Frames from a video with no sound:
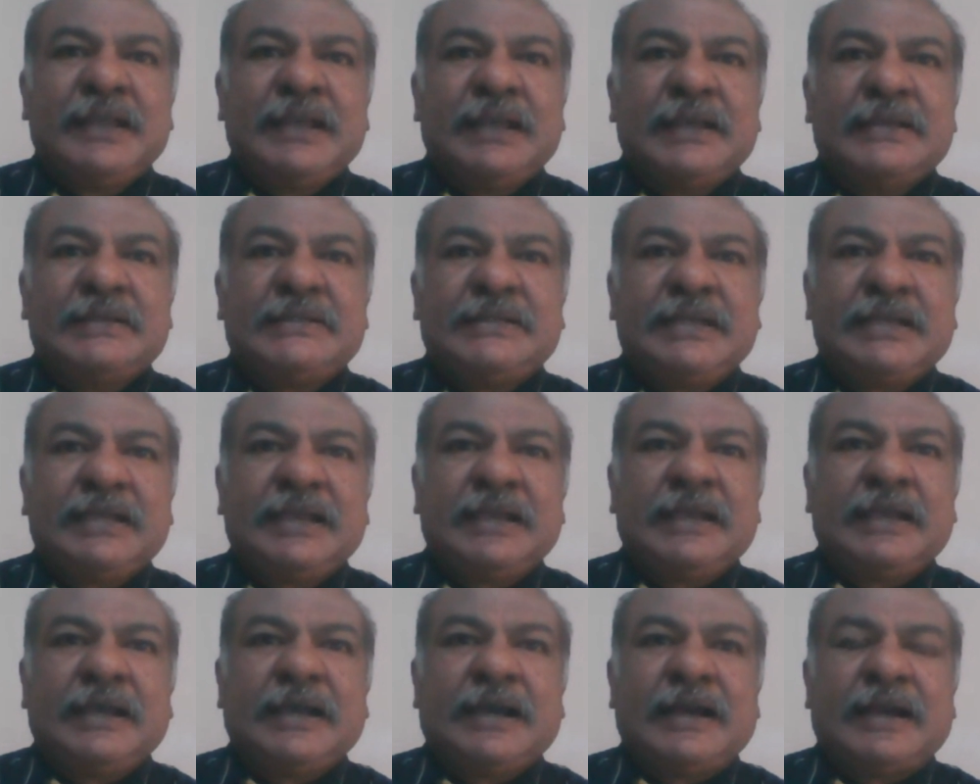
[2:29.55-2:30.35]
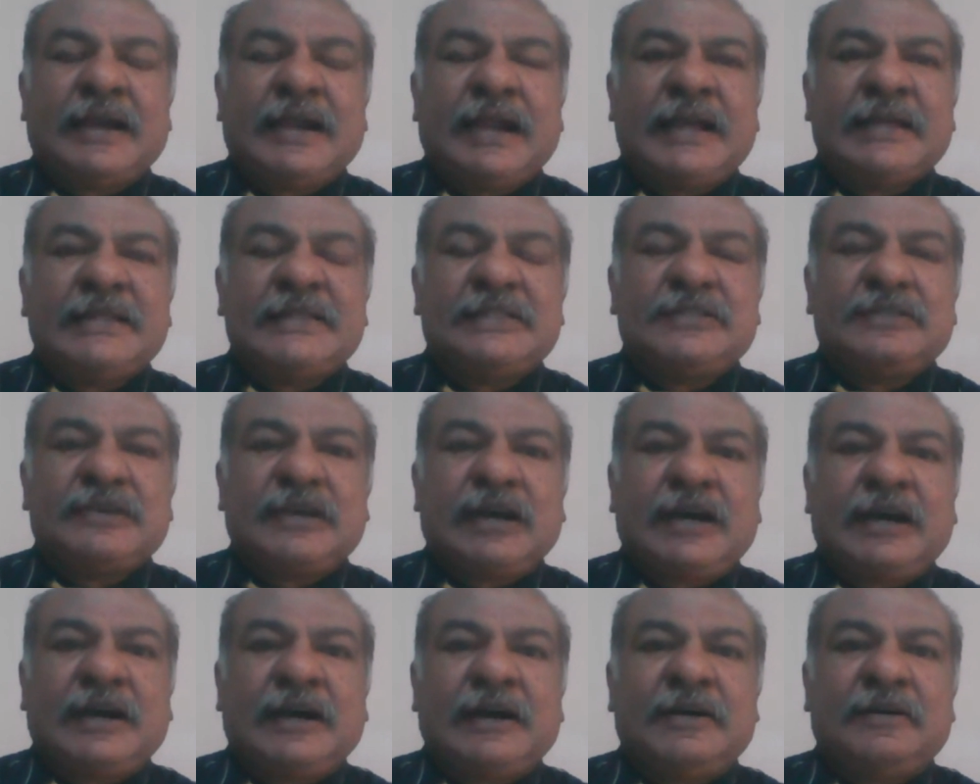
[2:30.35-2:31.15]
her lungs
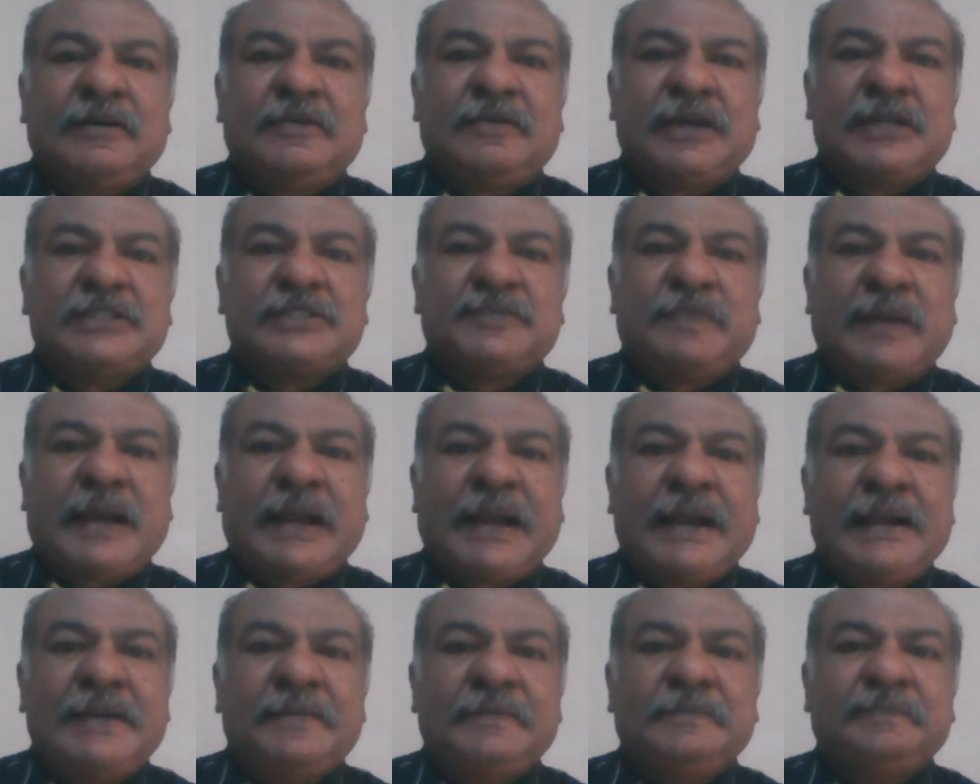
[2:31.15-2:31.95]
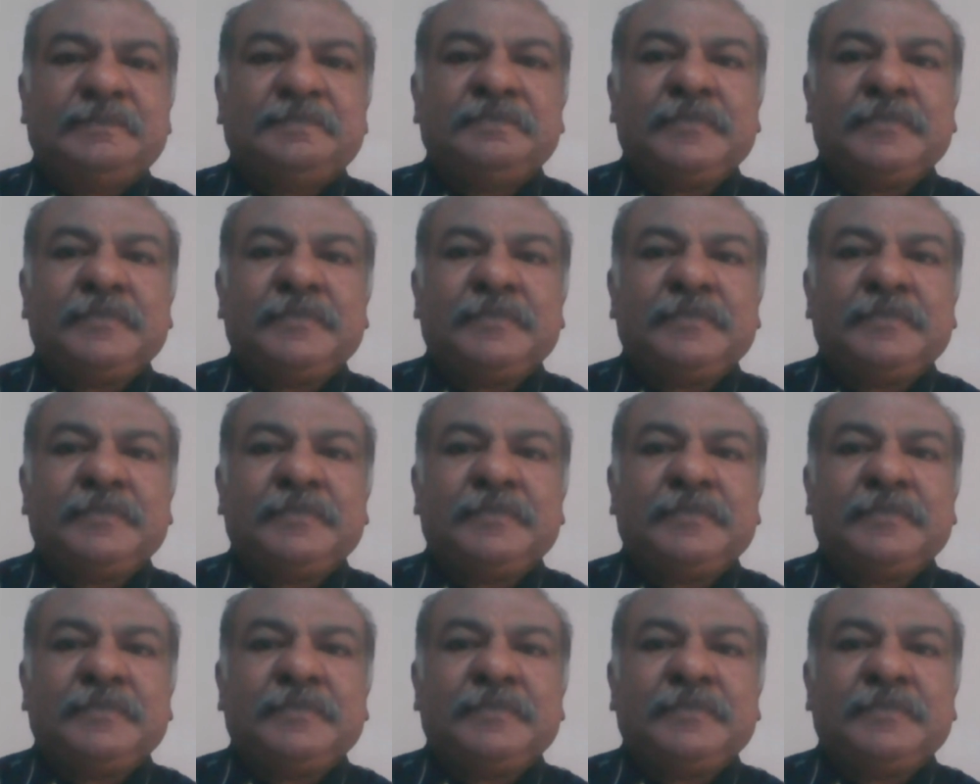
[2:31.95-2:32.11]
was bad.